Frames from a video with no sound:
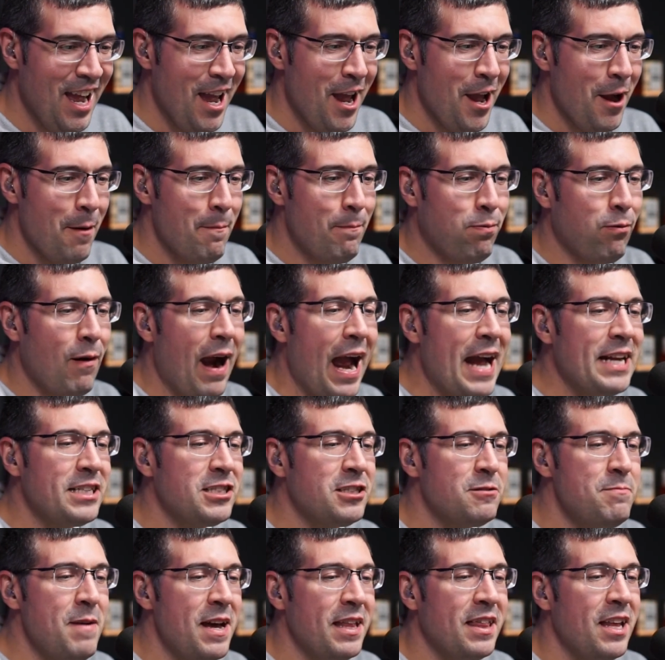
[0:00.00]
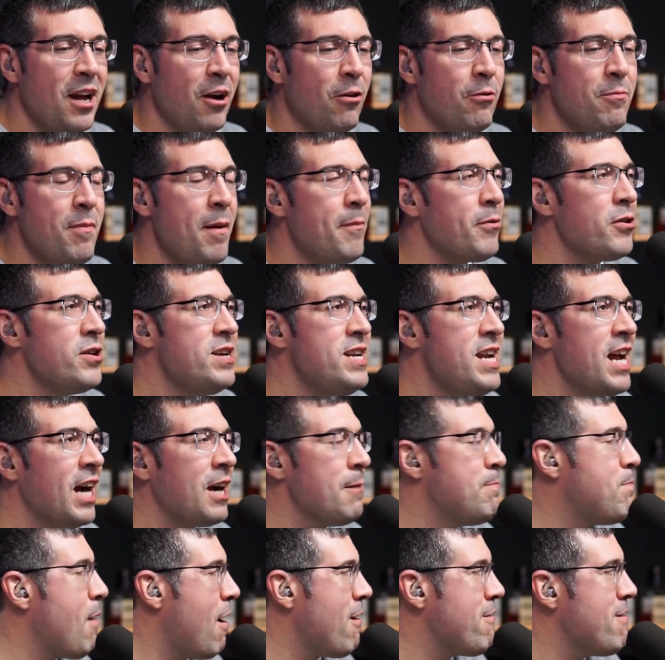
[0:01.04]
Brad Smith. Remember
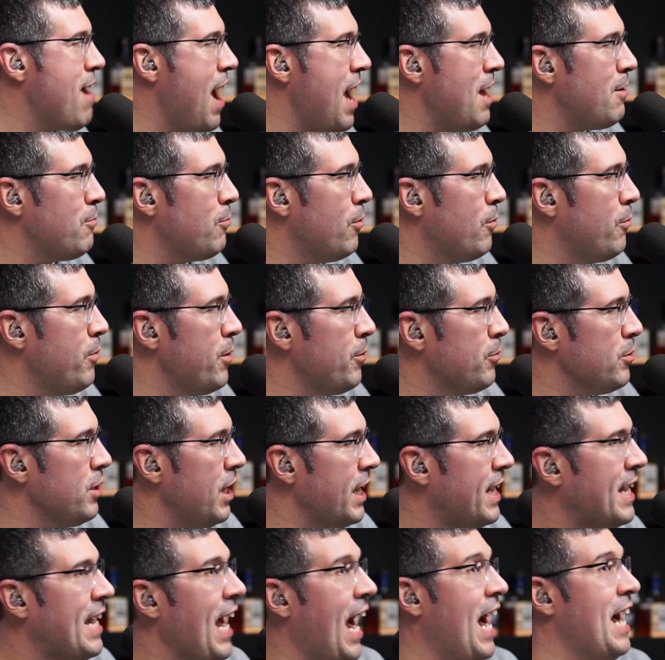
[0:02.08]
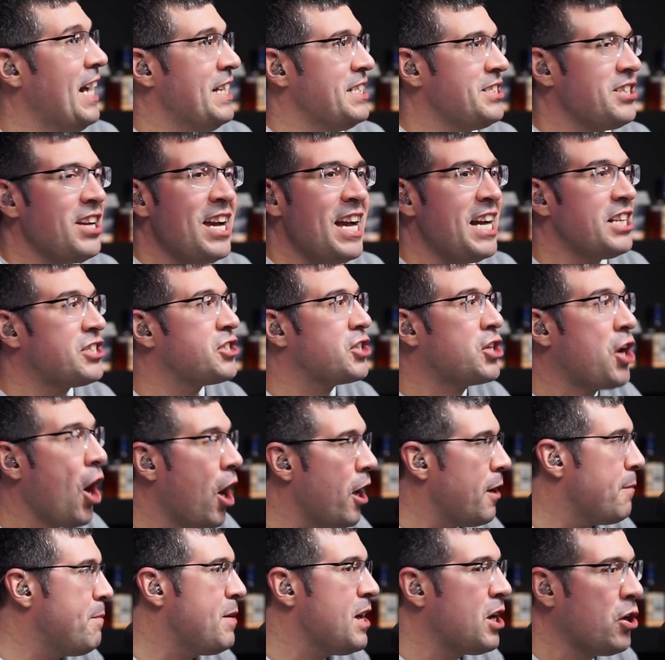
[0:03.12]
Nick Barnett when we were like, guys, it's
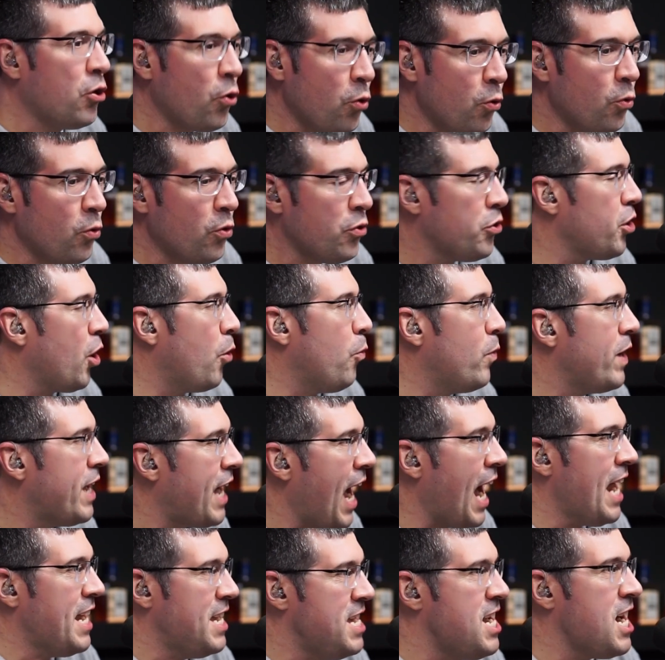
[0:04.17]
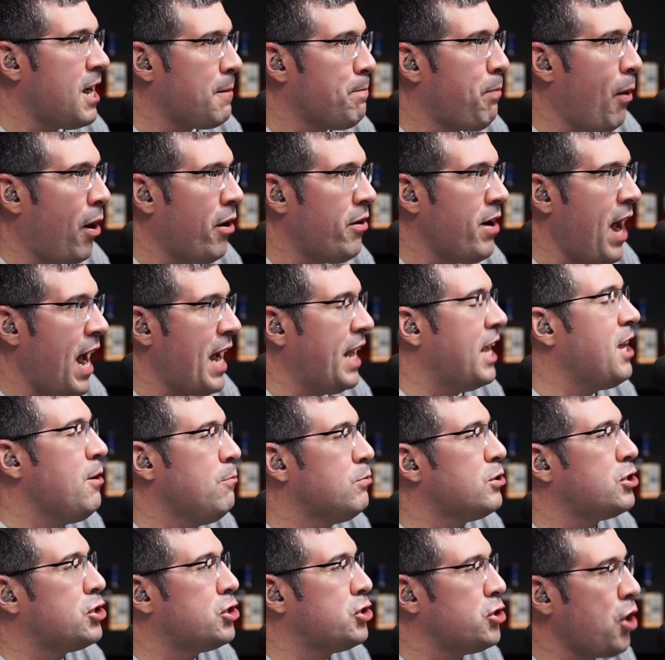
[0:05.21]
going to be cool, though. We got Nick Barnett. He
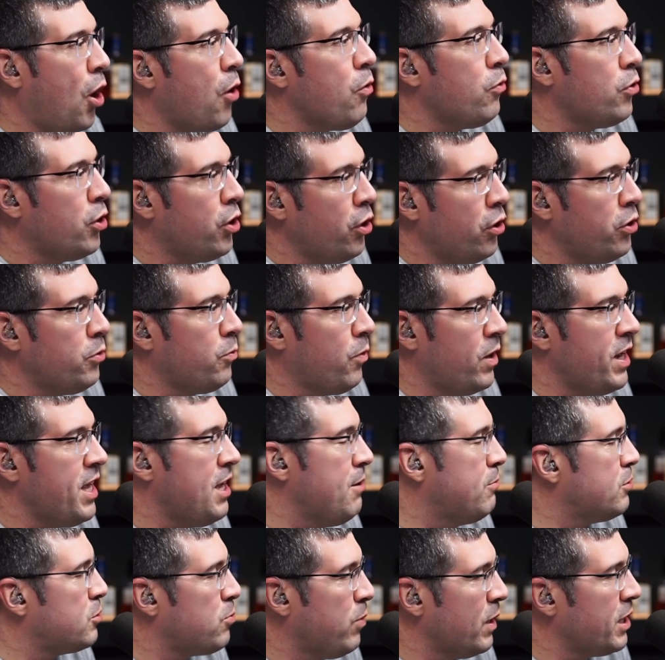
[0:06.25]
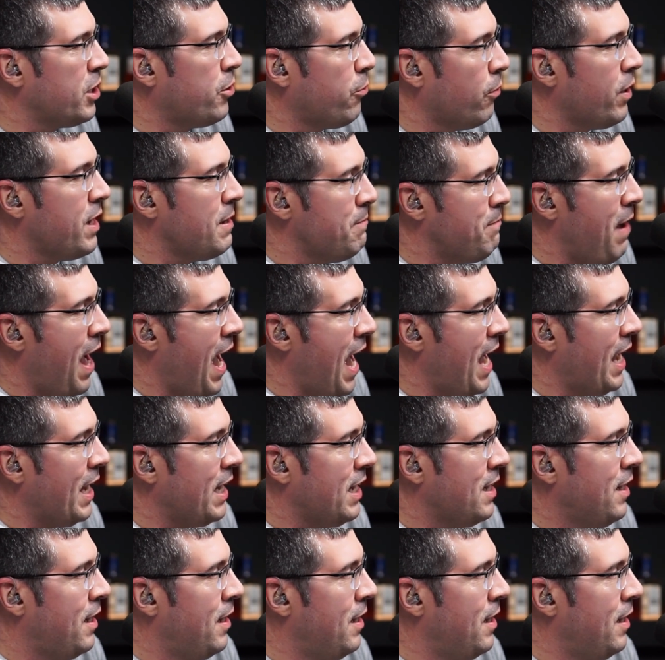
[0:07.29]
was so good when he was with Green Bay.